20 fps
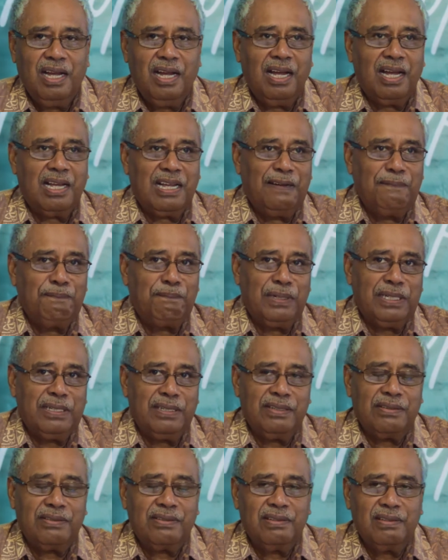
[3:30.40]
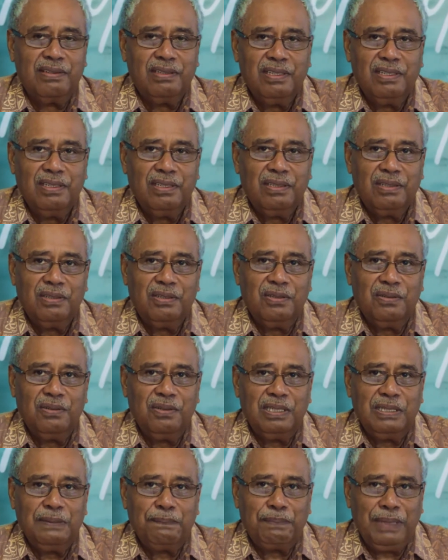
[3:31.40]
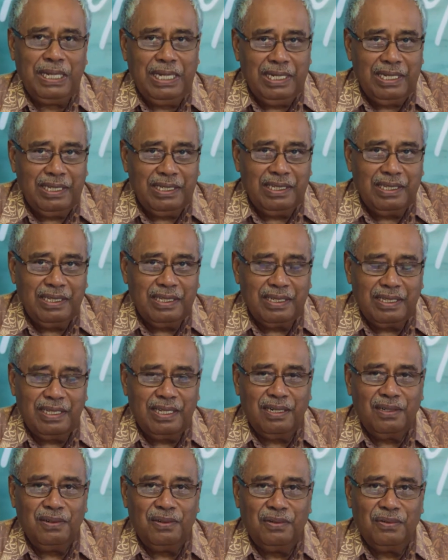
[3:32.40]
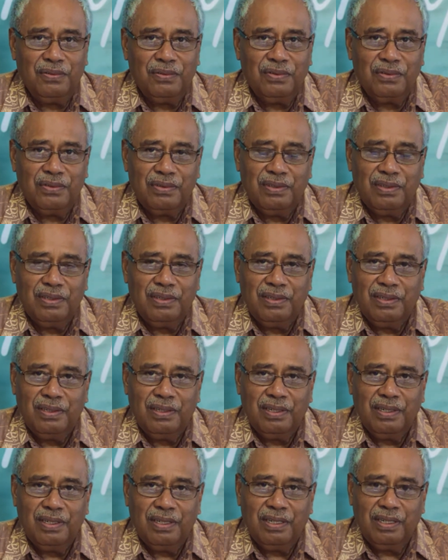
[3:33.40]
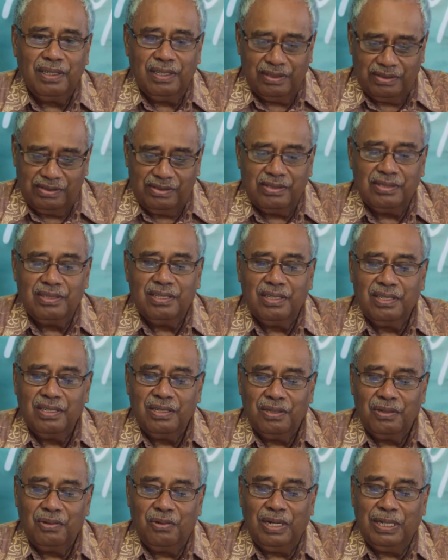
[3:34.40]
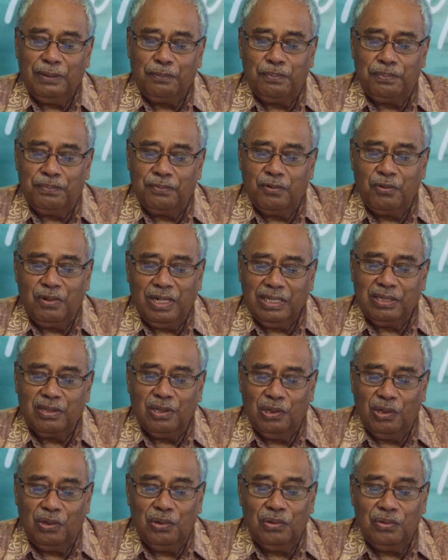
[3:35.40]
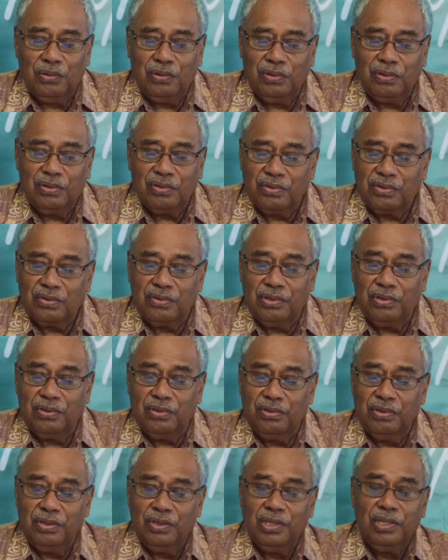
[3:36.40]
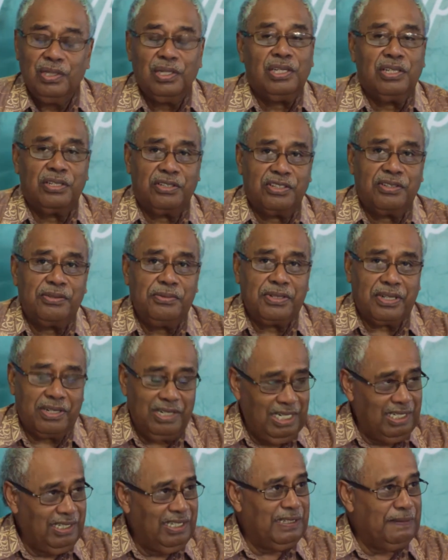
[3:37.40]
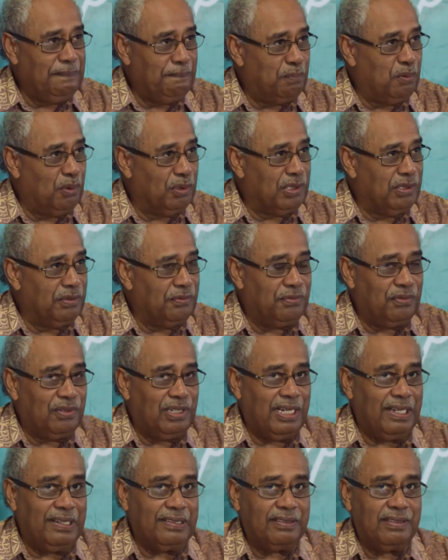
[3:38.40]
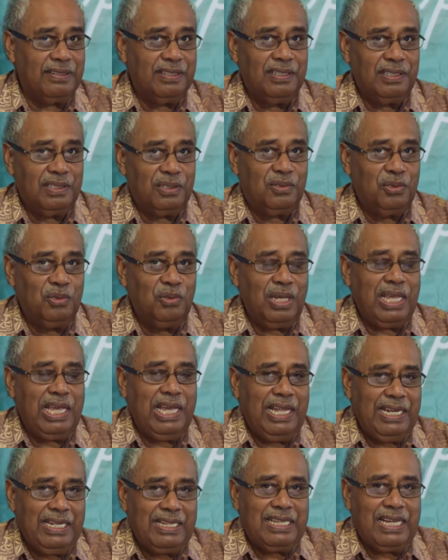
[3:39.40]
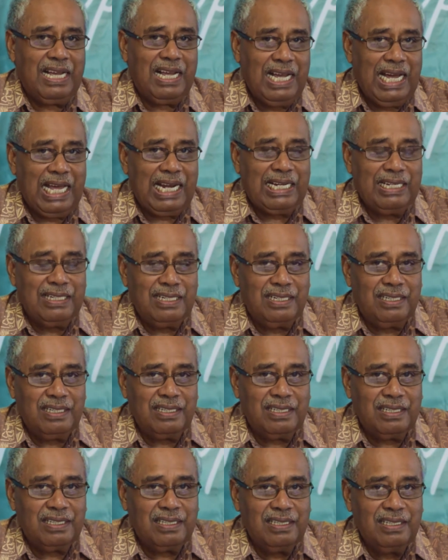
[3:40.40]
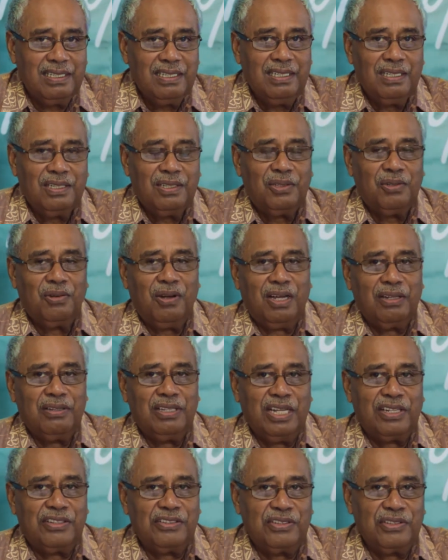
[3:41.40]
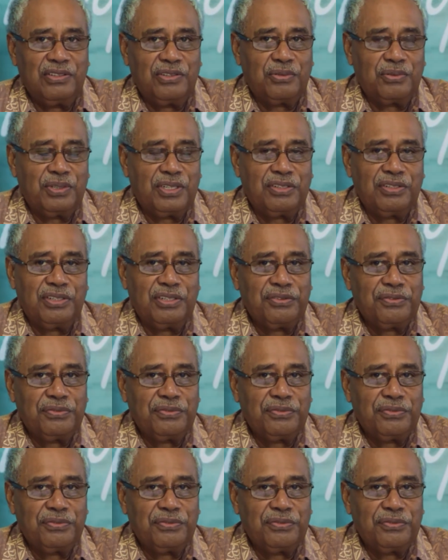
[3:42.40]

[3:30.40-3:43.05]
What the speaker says: companies to repay their loans is quite low. So it's really important for us to add the guarantee to our debt situation.